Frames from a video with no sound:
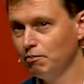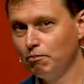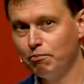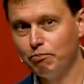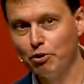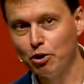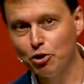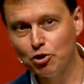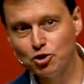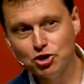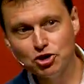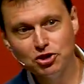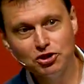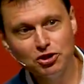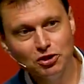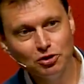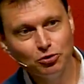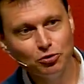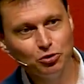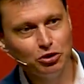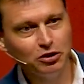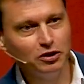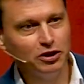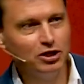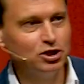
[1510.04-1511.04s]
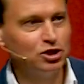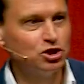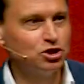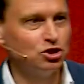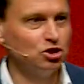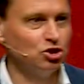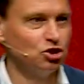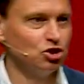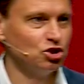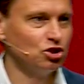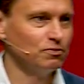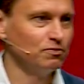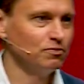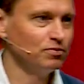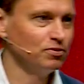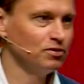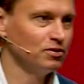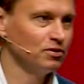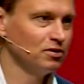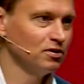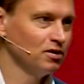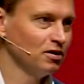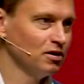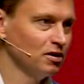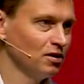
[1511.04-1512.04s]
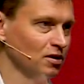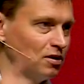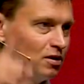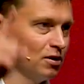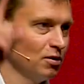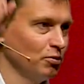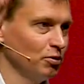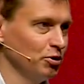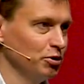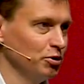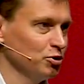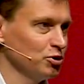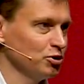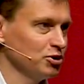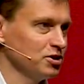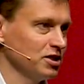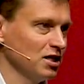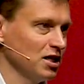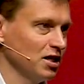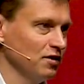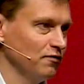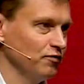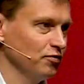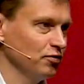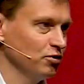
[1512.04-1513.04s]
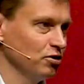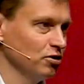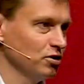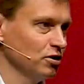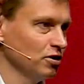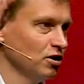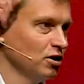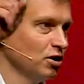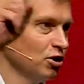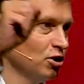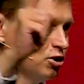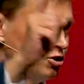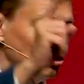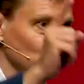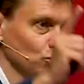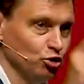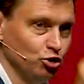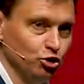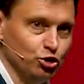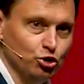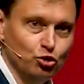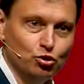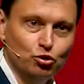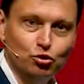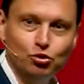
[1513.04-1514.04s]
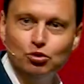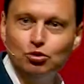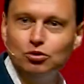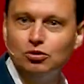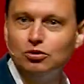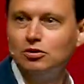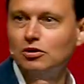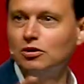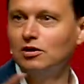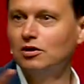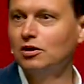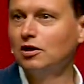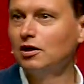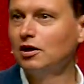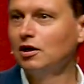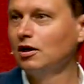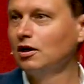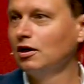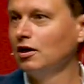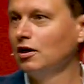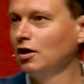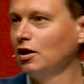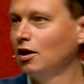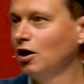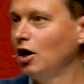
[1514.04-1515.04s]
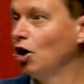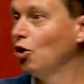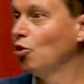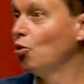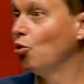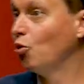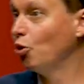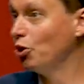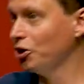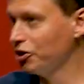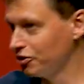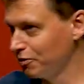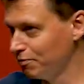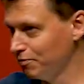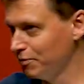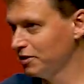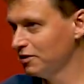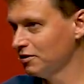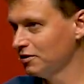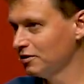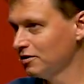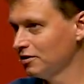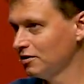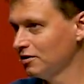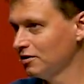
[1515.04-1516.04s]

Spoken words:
personal relationship with your Savior, you are with me.